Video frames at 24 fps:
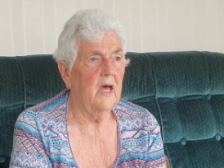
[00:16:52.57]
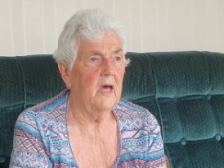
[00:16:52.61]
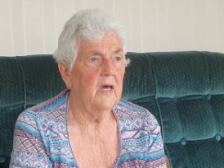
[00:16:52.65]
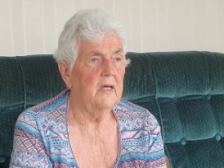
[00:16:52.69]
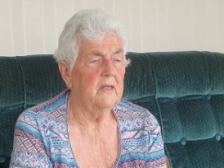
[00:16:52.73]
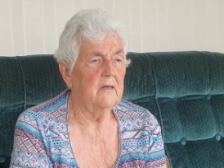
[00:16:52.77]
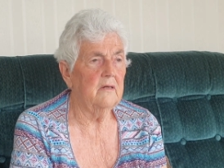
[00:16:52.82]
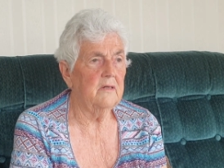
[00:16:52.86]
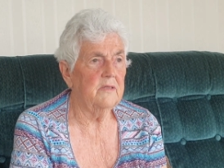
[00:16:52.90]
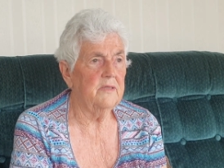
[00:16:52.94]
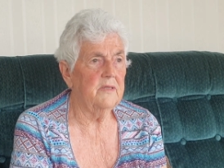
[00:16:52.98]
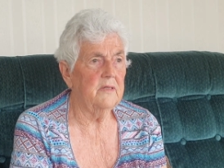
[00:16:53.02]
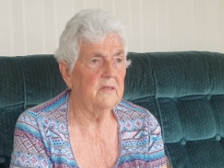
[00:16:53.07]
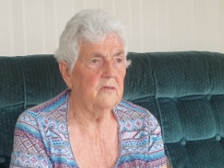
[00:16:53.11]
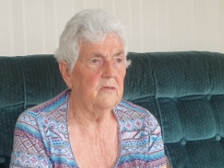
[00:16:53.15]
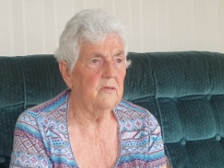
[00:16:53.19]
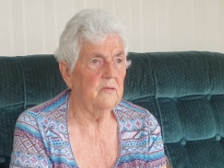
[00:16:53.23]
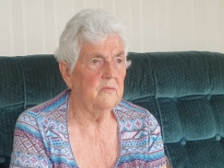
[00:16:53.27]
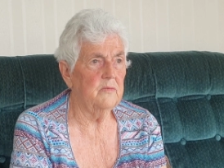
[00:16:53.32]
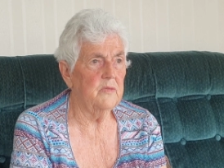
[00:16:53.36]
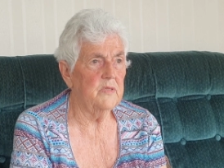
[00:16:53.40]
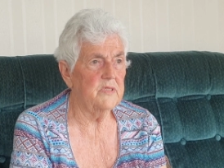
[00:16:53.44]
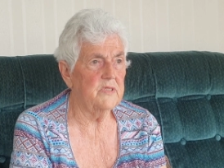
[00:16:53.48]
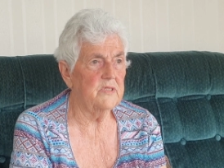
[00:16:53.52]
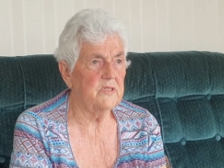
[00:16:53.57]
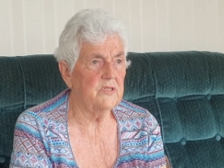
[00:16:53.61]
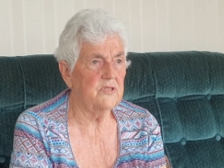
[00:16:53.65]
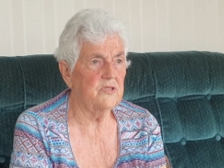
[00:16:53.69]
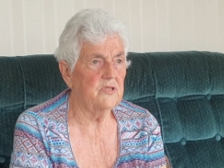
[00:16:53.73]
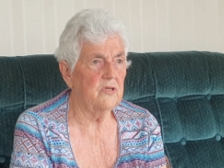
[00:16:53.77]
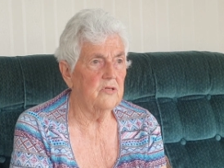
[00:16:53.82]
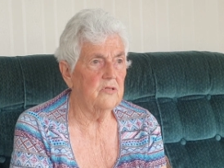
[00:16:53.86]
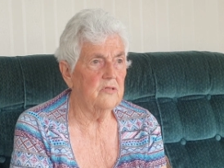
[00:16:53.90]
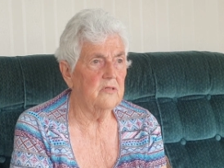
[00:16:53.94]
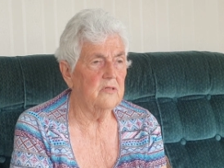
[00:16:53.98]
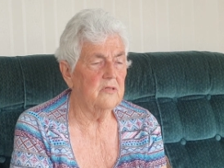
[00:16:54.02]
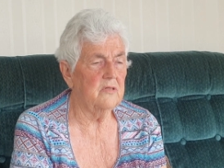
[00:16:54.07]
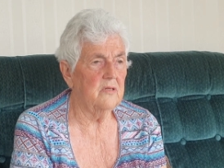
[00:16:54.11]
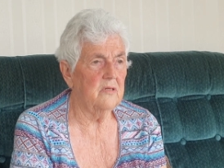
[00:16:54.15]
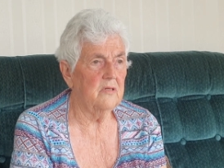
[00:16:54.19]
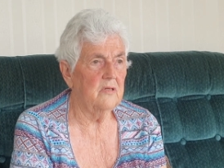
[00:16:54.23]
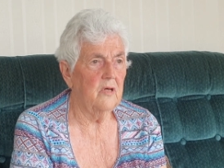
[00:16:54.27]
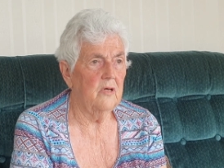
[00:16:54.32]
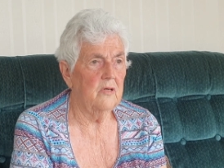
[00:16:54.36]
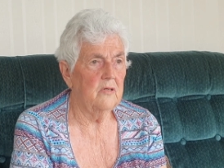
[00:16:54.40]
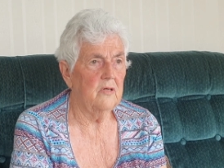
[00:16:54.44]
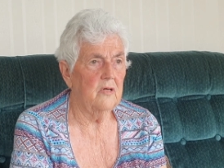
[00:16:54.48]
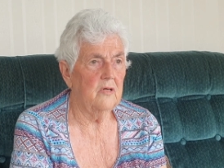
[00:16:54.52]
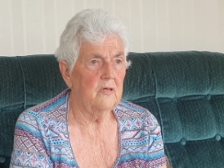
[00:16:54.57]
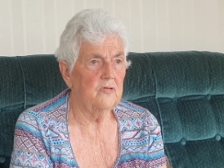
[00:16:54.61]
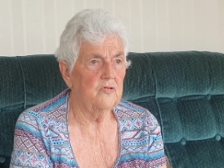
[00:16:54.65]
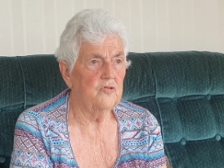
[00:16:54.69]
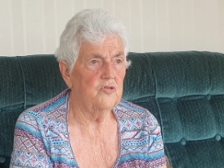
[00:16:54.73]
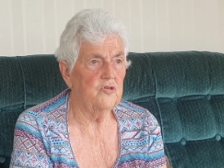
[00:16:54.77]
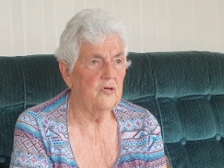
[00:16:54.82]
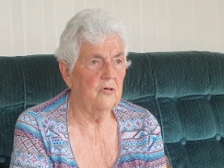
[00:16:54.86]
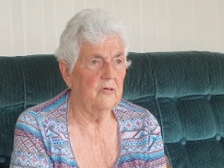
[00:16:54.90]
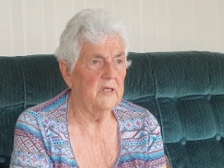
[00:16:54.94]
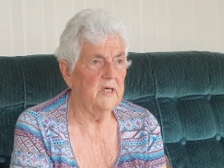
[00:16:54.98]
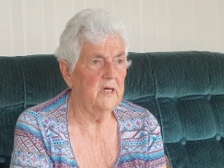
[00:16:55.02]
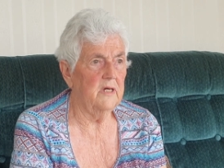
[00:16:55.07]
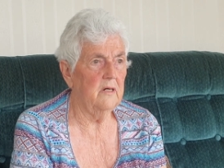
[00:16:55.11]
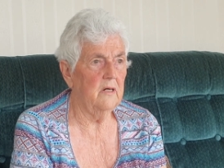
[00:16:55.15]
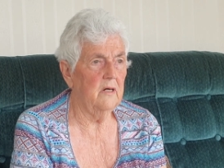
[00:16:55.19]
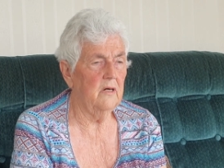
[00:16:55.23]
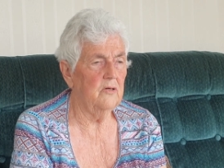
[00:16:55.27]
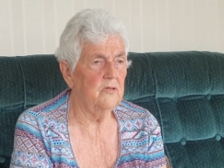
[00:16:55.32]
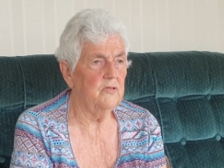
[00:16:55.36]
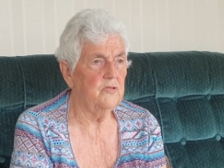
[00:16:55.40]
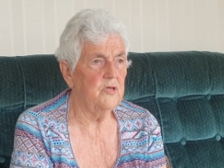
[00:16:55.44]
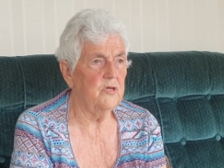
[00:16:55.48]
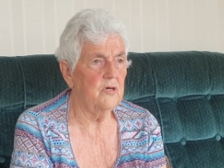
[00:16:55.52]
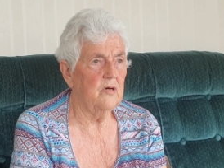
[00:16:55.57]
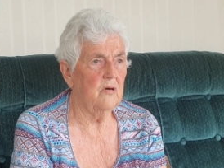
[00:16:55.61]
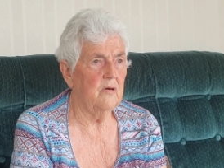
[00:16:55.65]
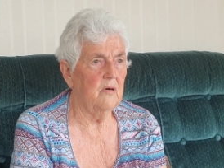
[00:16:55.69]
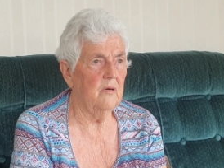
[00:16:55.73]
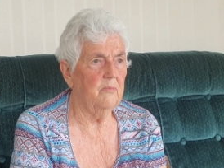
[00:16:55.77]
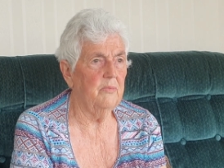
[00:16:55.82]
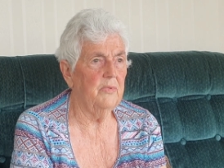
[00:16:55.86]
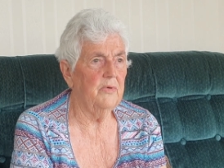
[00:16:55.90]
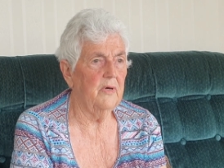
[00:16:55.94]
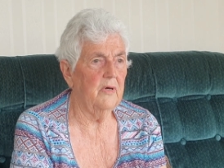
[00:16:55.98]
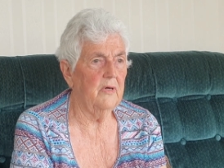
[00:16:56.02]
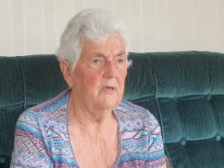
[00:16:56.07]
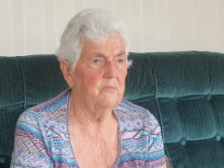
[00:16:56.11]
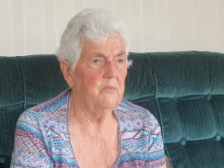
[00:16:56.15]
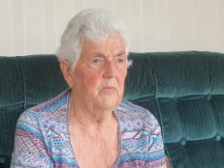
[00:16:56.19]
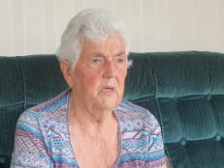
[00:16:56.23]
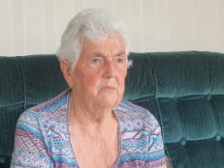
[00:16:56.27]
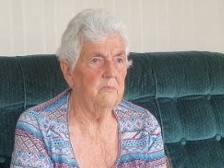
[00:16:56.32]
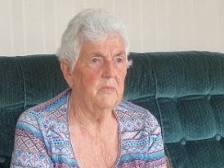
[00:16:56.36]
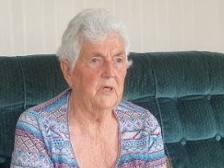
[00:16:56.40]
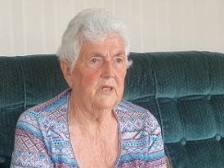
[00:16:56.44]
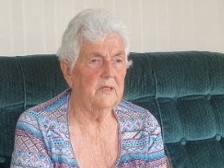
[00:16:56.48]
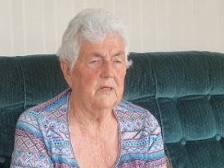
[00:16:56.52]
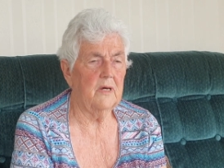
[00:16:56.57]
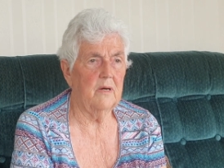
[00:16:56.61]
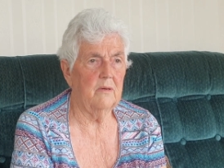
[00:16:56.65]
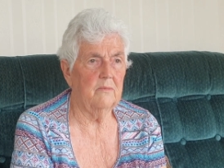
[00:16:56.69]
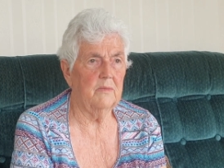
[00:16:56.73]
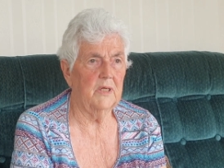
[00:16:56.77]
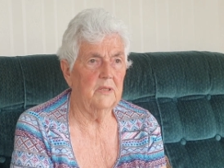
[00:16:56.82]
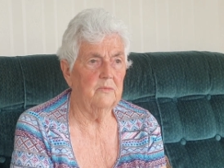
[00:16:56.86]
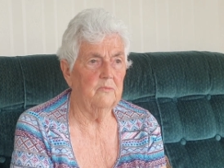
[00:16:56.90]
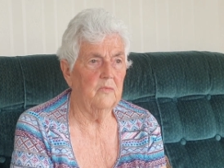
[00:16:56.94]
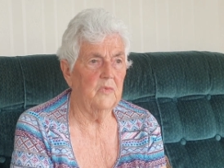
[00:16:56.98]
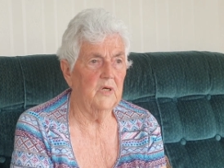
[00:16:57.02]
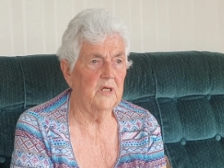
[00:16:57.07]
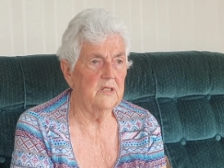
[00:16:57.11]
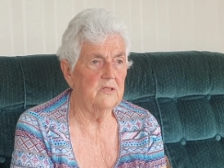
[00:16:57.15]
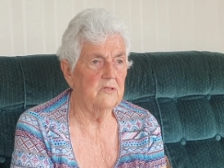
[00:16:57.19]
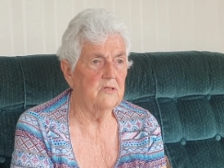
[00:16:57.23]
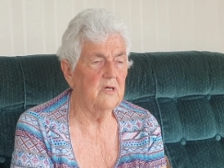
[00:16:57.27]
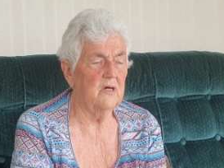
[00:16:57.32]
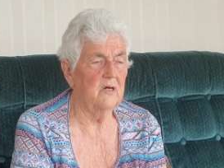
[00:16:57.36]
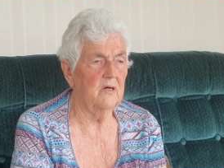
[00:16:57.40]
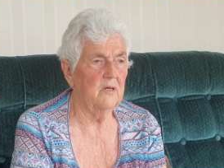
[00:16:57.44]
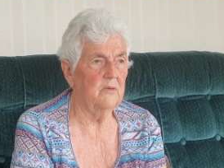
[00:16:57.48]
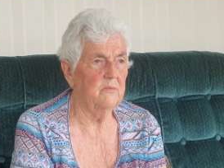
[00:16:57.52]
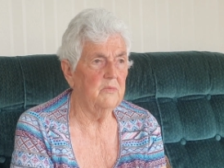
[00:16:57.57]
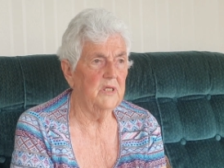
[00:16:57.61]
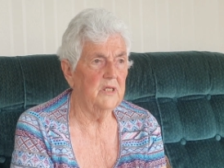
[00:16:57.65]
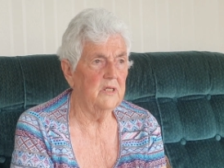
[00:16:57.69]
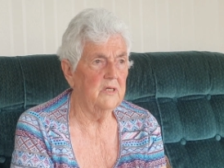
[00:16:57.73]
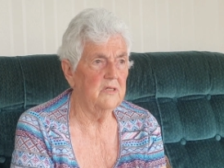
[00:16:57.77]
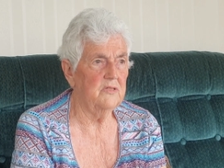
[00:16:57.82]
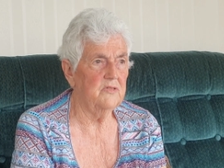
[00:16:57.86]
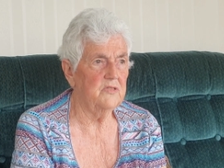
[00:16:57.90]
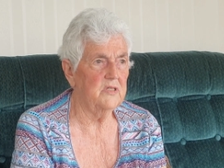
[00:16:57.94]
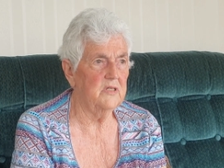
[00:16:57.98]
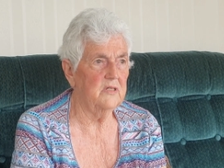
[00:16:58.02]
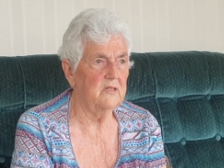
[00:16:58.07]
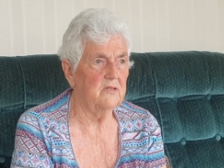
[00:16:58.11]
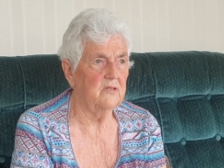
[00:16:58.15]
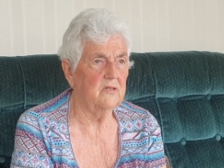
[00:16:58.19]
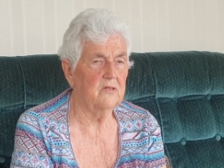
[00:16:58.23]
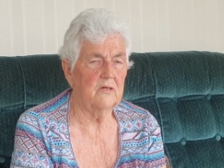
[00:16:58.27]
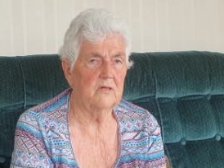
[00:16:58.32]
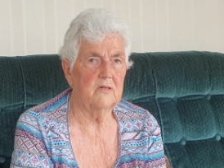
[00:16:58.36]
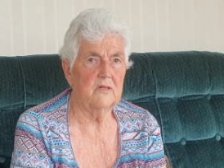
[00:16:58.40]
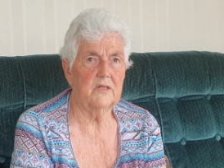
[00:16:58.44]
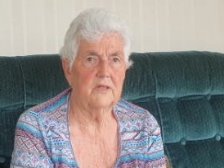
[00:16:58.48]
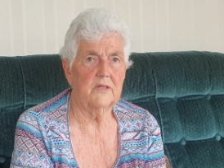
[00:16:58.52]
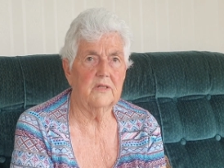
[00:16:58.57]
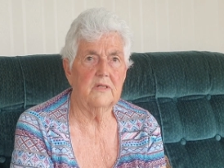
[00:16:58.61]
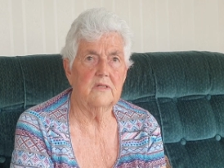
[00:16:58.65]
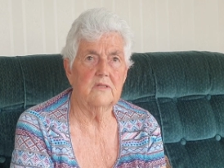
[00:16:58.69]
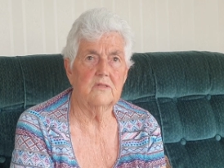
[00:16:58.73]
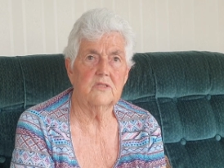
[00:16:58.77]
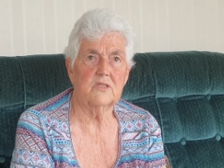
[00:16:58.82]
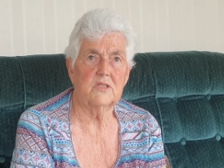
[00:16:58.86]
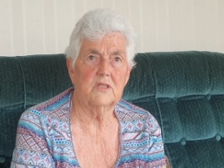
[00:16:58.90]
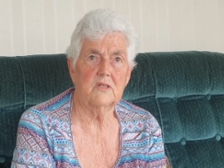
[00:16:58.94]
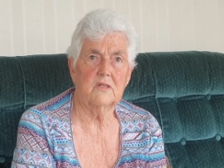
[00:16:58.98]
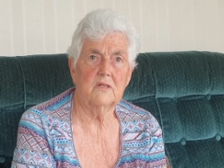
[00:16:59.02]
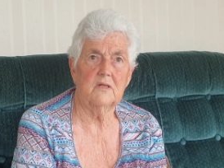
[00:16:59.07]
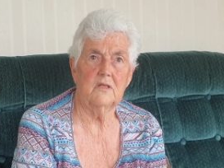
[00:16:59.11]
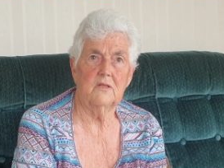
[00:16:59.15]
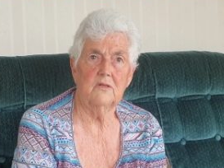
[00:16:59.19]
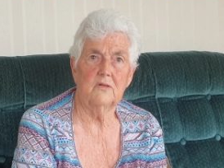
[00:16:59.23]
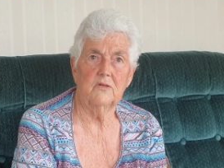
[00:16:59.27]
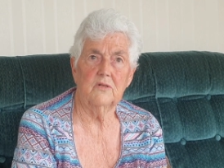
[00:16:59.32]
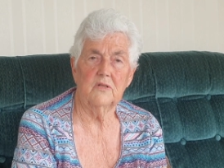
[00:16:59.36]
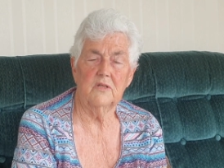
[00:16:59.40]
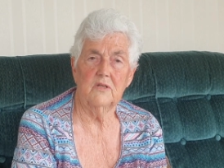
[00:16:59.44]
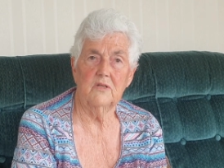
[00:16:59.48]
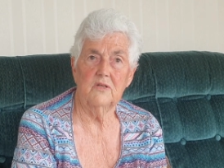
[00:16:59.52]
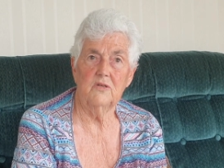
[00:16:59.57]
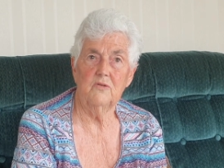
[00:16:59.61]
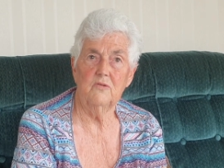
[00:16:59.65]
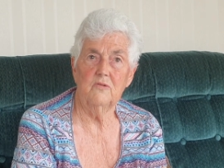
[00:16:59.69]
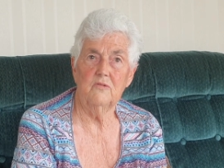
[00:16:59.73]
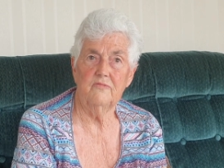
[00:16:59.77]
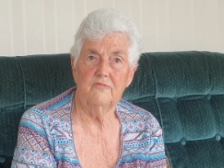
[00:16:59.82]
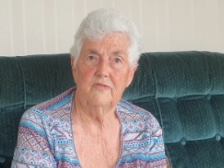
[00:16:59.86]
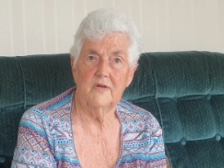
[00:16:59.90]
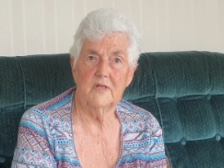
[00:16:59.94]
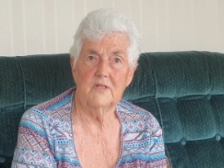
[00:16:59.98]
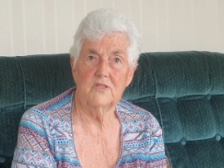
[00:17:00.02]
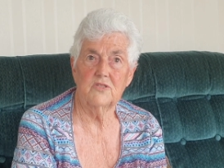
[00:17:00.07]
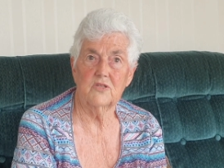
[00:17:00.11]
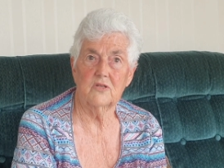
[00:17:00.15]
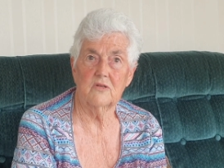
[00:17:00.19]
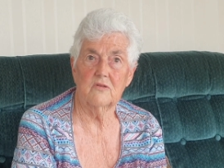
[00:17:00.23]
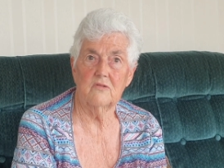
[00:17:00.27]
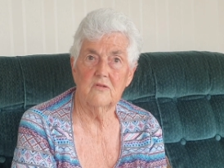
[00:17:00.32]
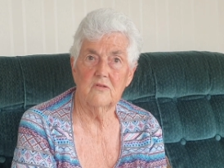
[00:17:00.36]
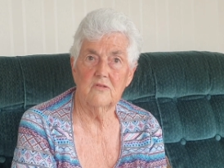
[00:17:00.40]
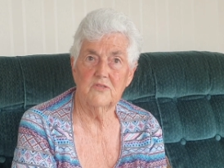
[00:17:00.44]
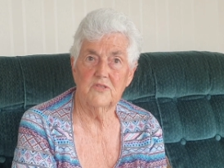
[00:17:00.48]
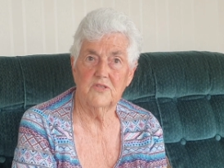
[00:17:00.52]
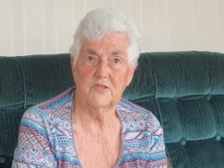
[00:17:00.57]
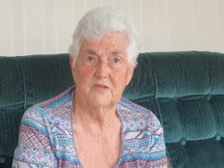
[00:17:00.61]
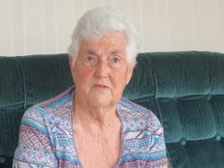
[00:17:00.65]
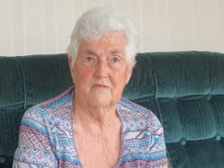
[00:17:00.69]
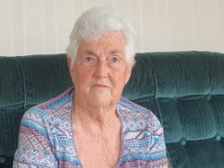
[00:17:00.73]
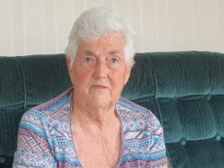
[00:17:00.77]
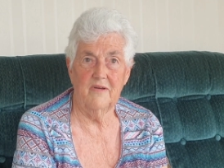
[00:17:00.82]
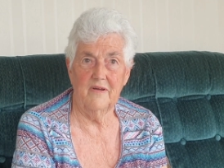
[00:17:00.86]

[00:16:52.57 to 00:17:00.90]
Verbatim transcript: And I think it was Johnny Hotop. I remember coming one time and he said, God, I get sick of looking at your face across